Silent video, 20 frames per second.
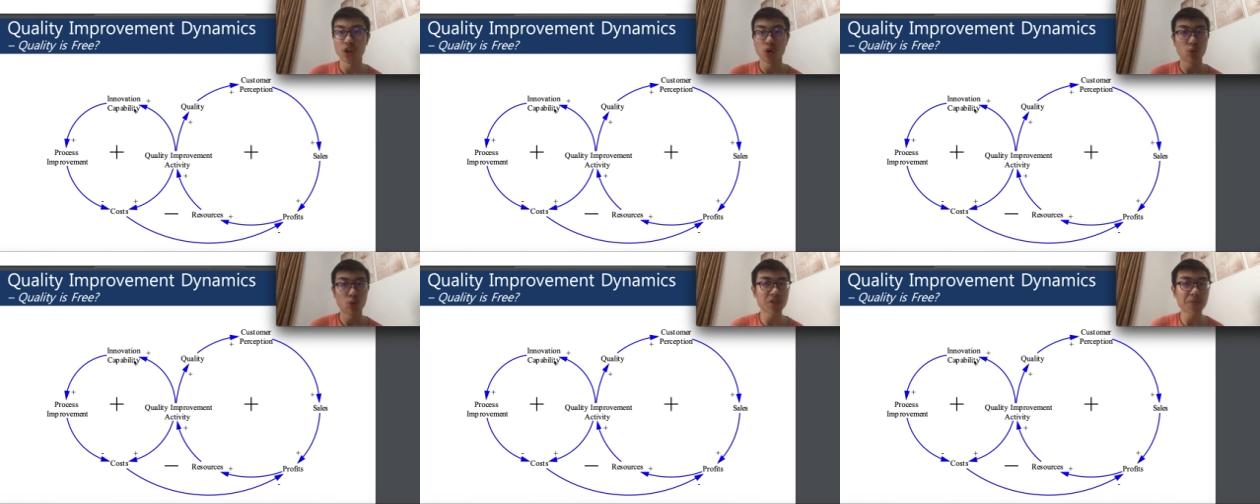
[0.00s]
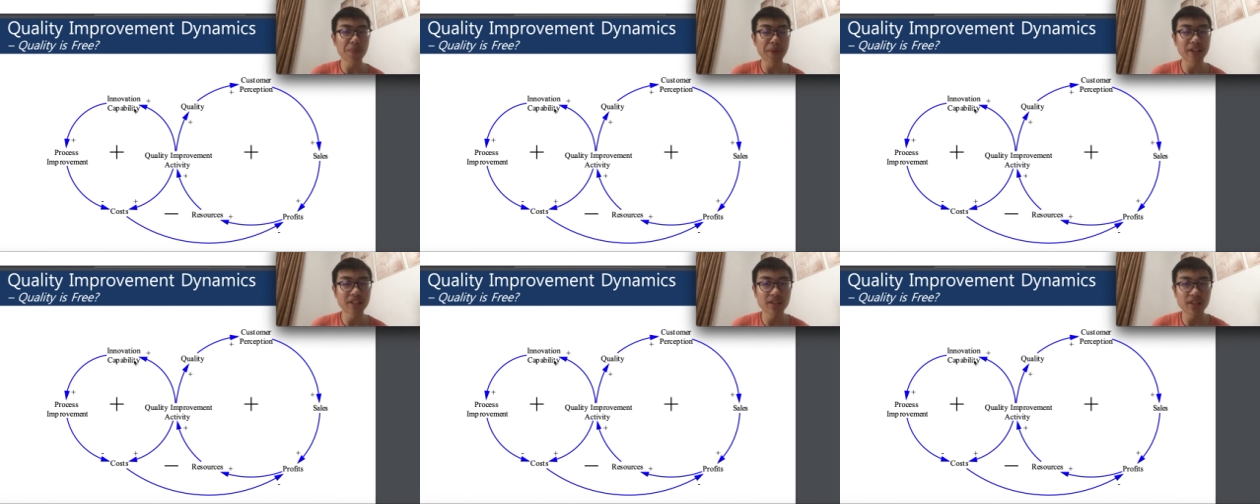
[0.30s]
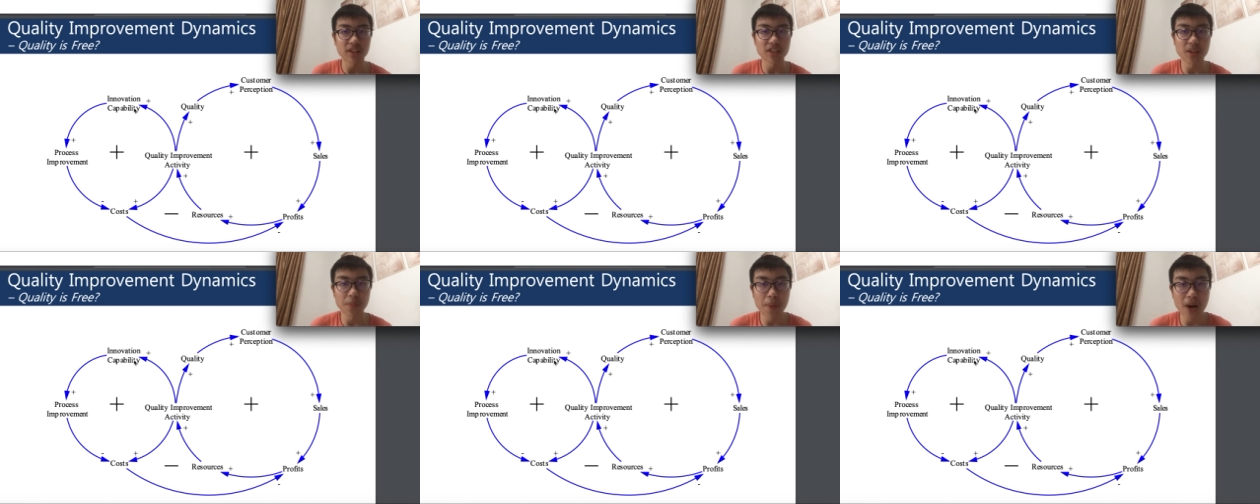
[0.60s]
which means
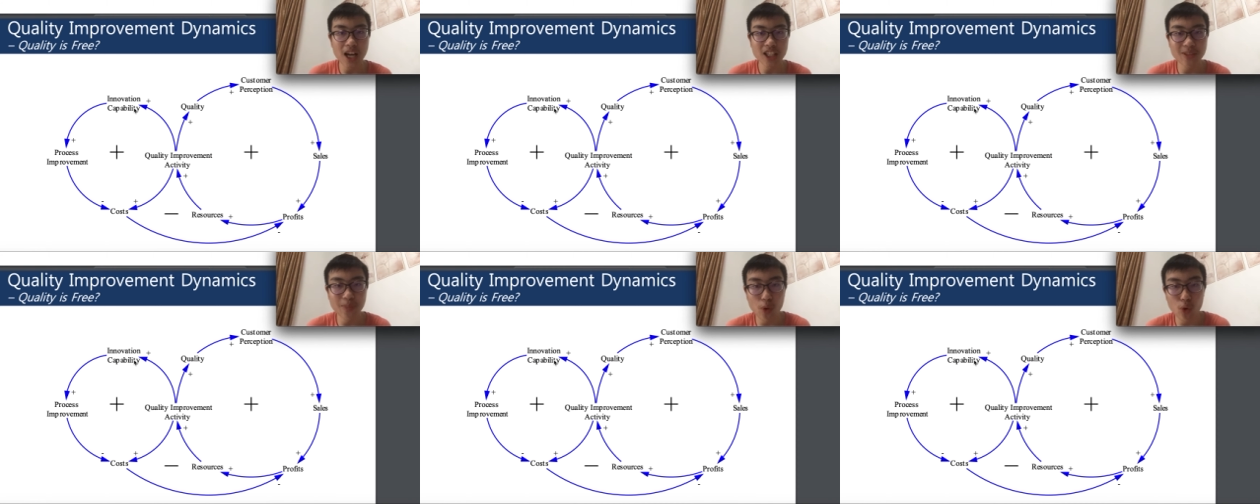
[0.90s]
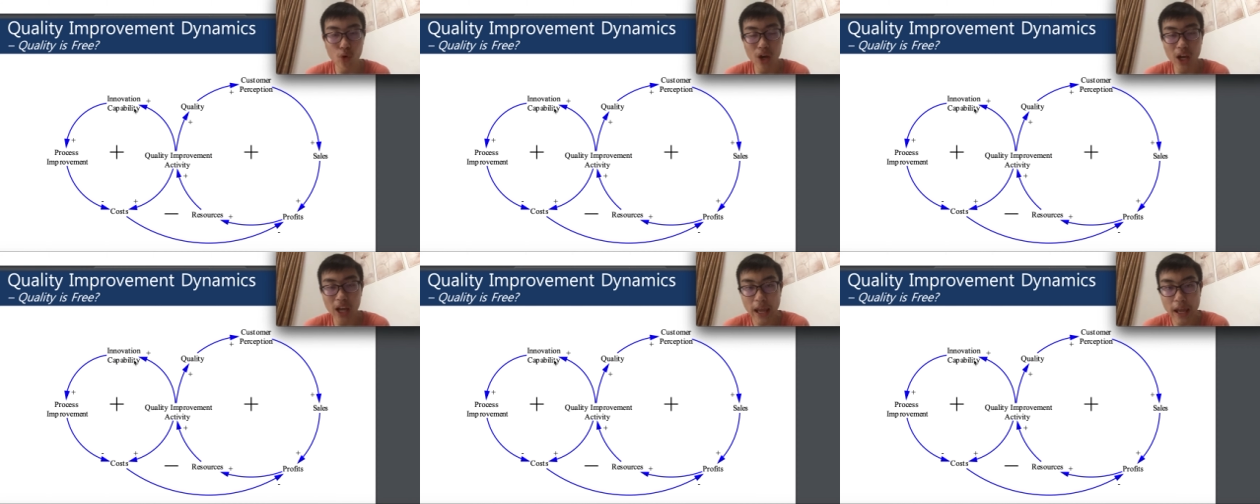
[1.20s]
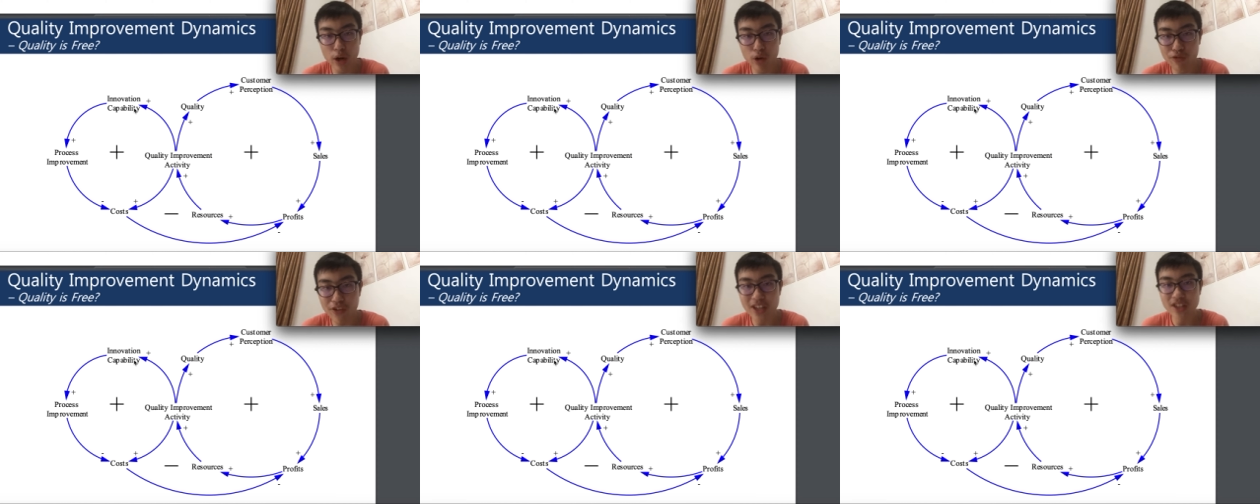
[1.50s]
there's a possible
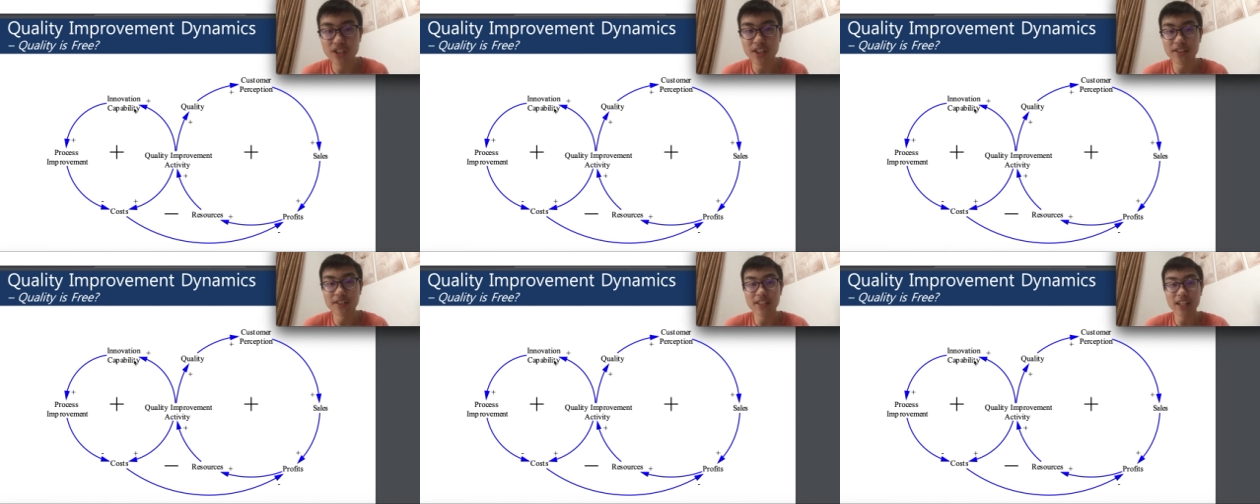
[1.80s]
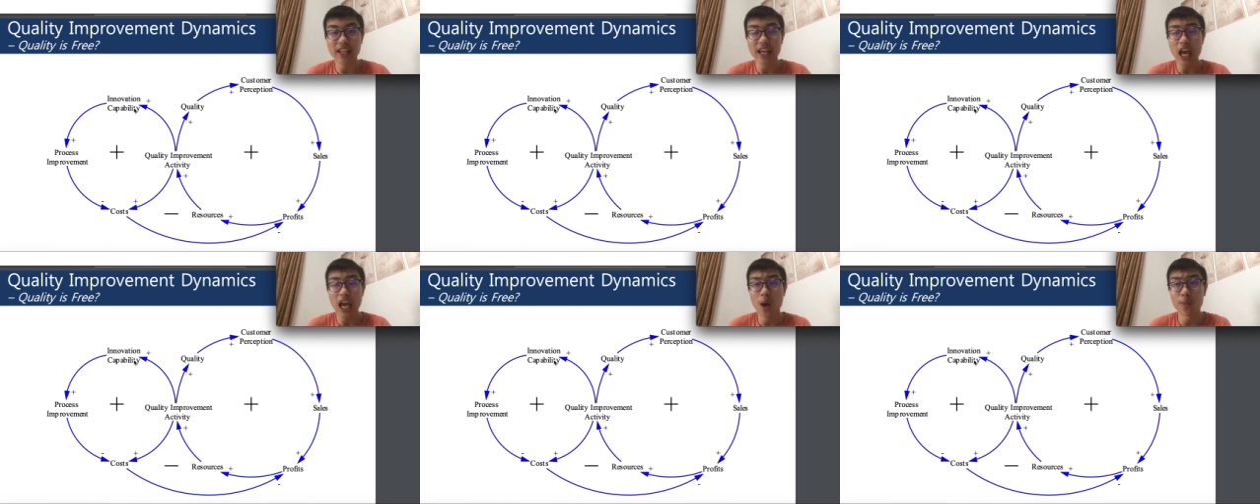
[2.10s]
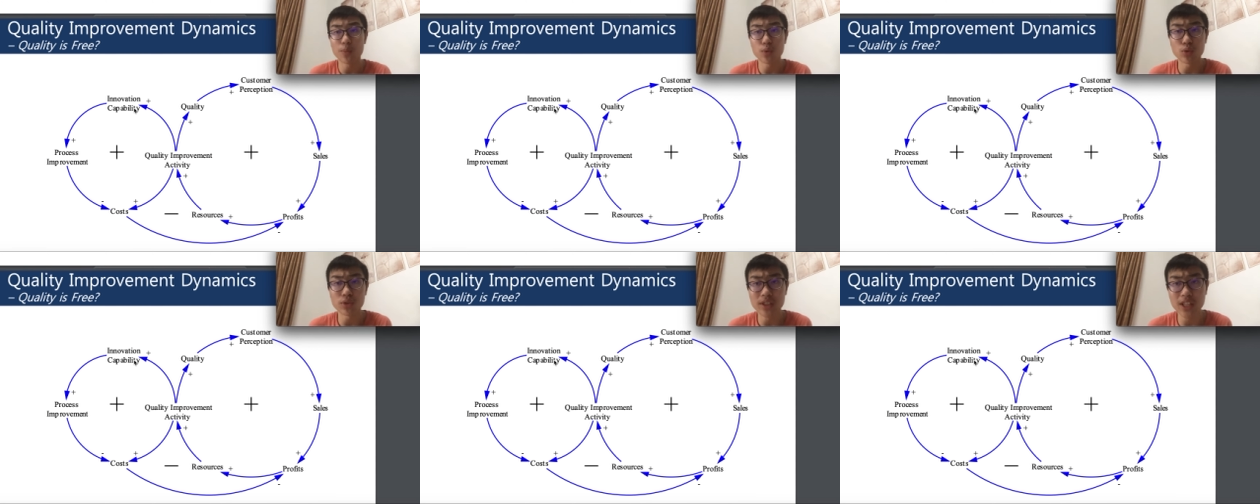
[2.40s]
innovations that can help
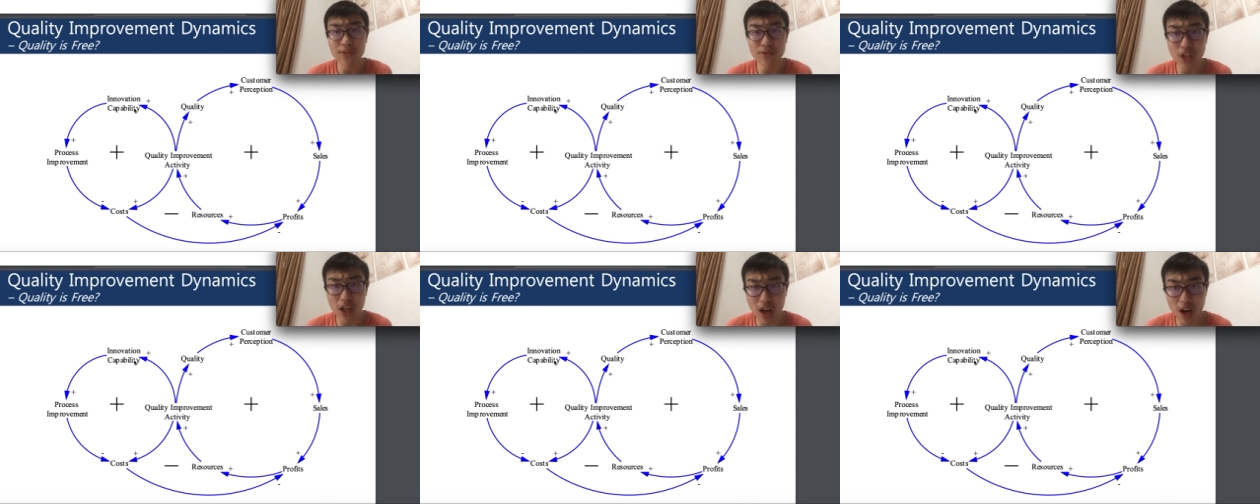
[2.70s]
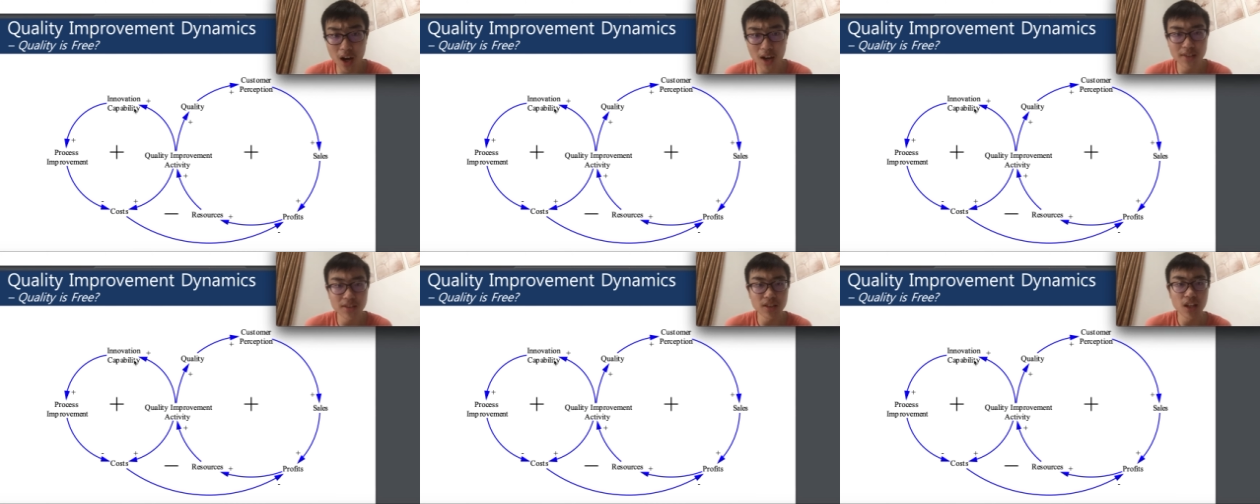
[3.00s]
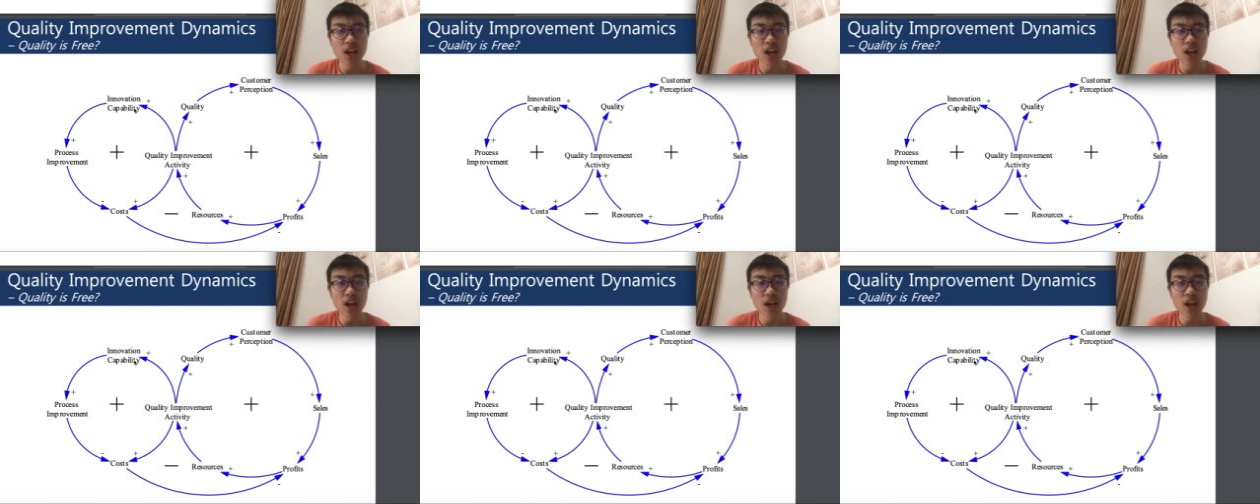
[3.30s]
you to save some cost,